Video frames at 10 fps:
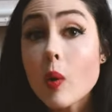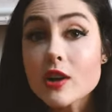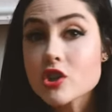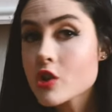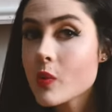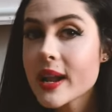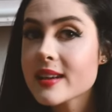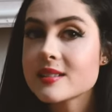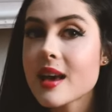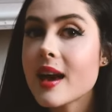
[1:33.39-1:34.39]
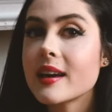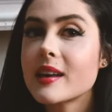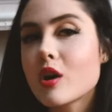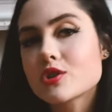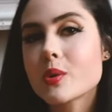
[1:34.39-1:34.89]
Question what I say,
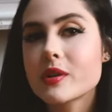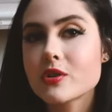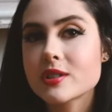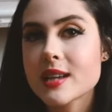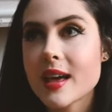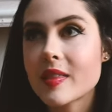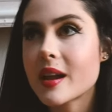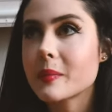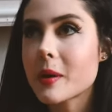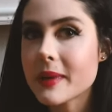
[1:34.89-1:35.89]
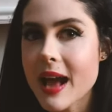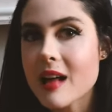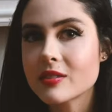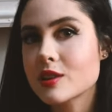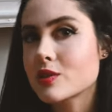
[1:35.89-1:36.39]
and also understand that I'm coming
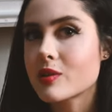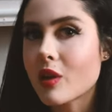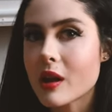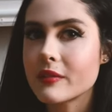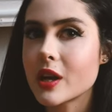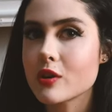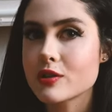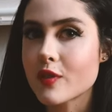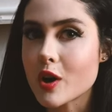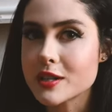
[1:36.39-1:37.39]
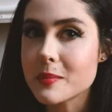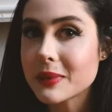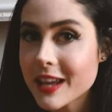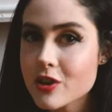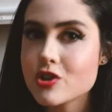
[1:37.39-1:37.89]
at this with a lot of years of
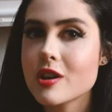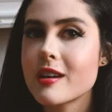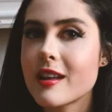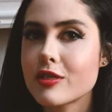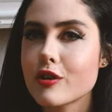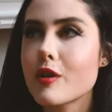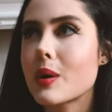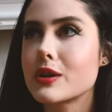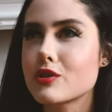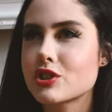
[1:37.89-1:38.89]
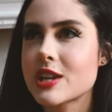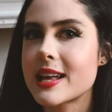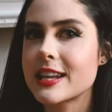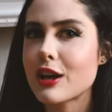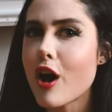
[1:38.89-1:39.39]
contemplation and thorough
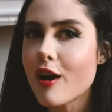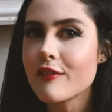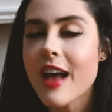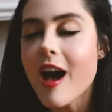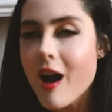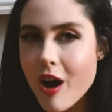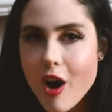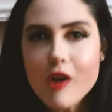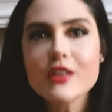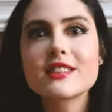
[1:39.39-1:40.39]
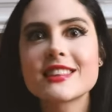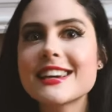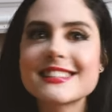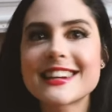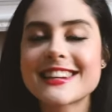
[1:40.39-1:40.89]
understanding of all the
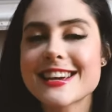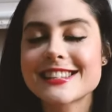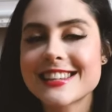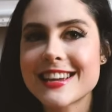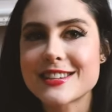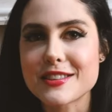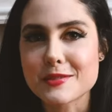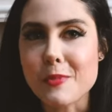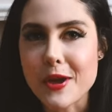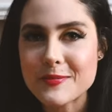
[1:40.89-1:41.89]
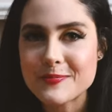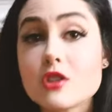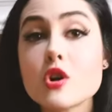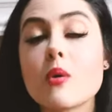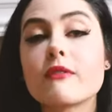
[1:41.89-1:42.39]
things that it takes to get to this point.
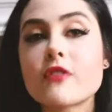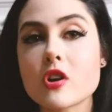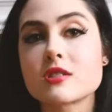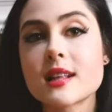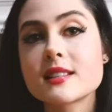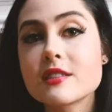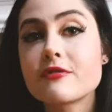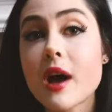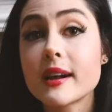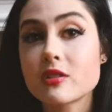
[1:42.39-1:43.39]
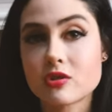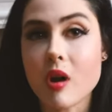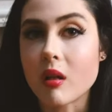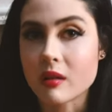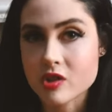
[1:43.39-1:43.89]
So first, let's define
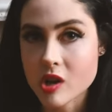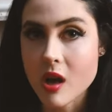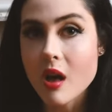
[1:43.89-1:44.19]
astrology.